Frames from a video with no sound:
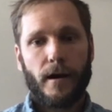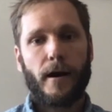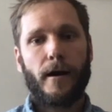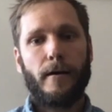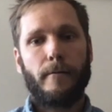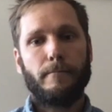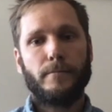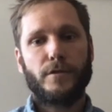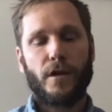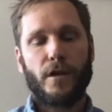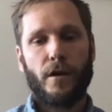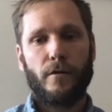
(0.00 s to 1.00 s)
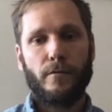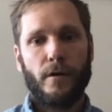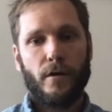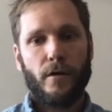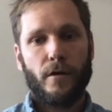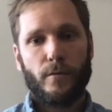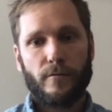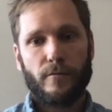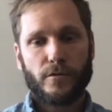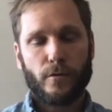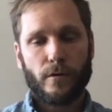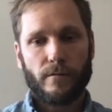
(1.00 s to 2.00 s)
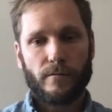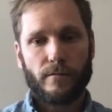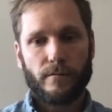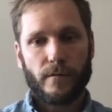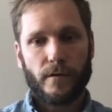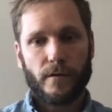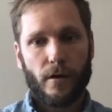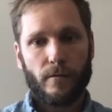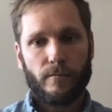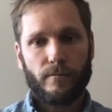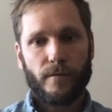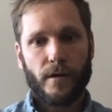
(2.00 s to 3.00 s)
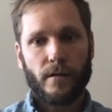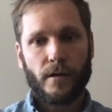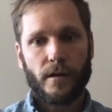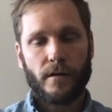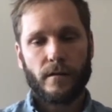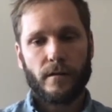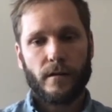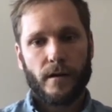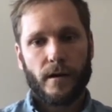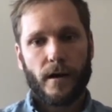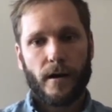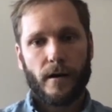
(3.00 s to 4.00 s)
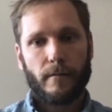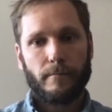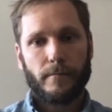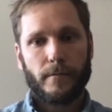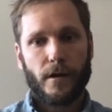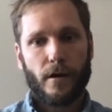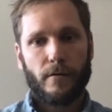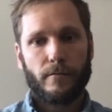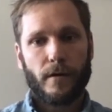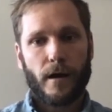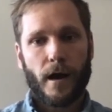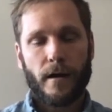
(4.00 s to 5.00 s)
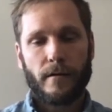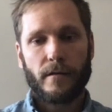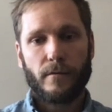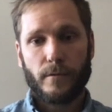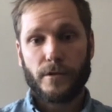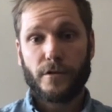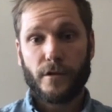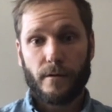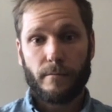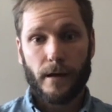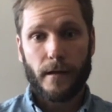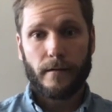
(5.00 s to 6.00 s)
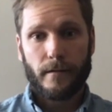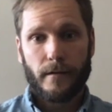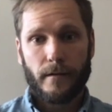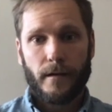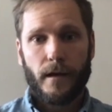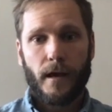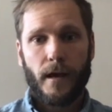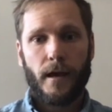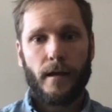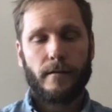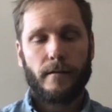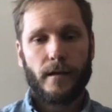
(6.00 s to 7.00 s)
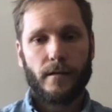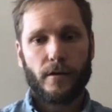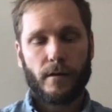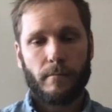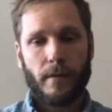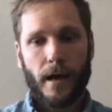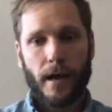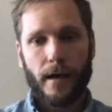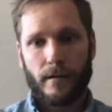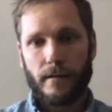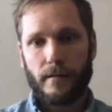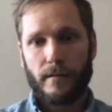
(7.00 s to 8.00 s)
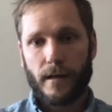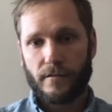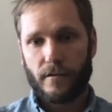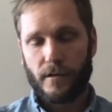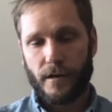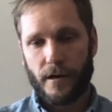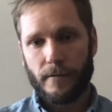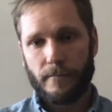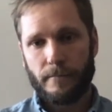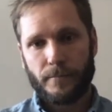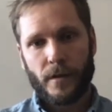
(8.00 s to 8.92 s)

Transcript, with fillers: Um, so we were sort of, you know, feeling, um, you know, higher than we should have been. And, and looking back on it, that's clear.